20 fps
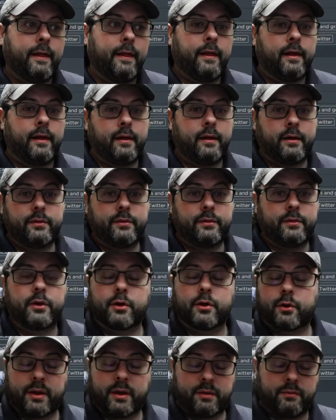
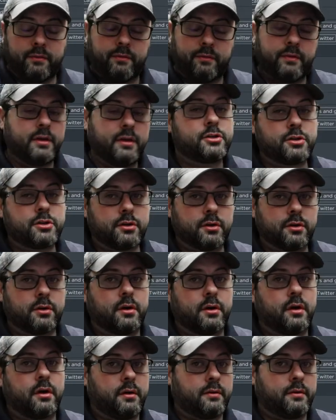Another great feature
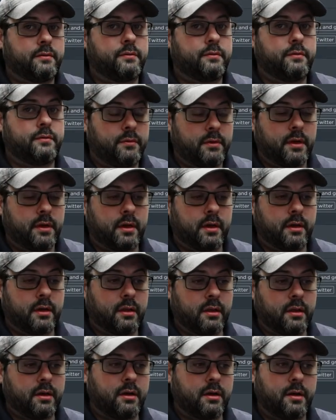of the
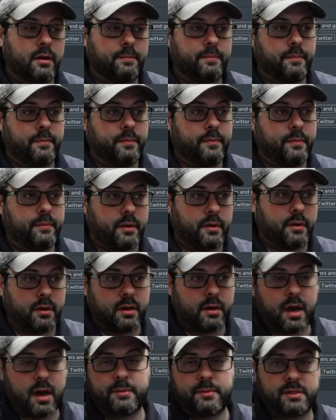ClickUp
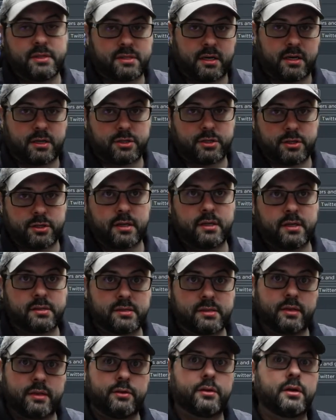comment section is
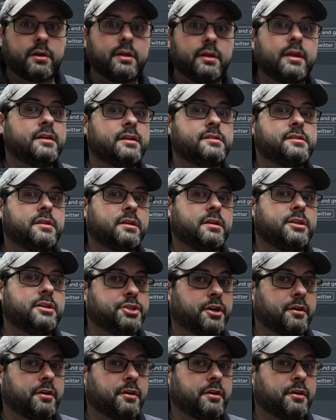that you can easily share